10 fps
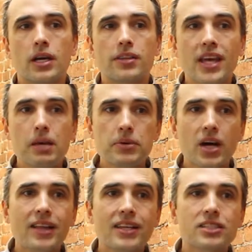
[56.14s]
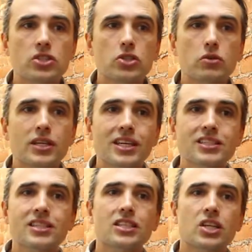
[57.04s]
The API lets you
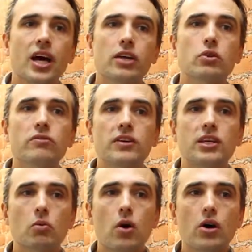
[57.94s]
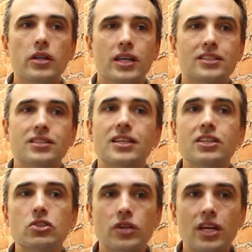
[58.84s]
easily tie your video wall into the
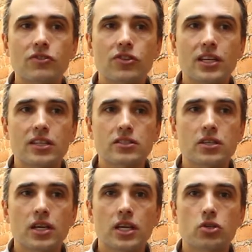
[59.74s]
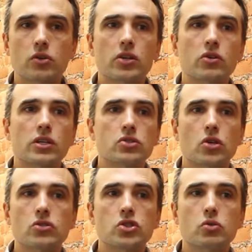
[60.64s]
Internet of Things, triggering
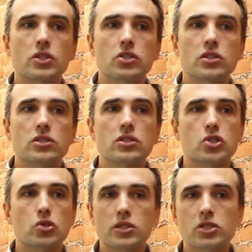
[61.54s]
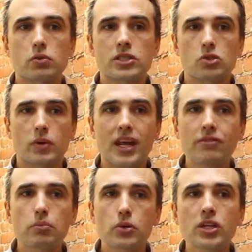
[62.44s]
zone switches and source switches
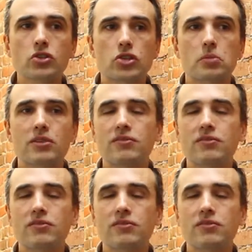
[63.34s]
whenever predetermined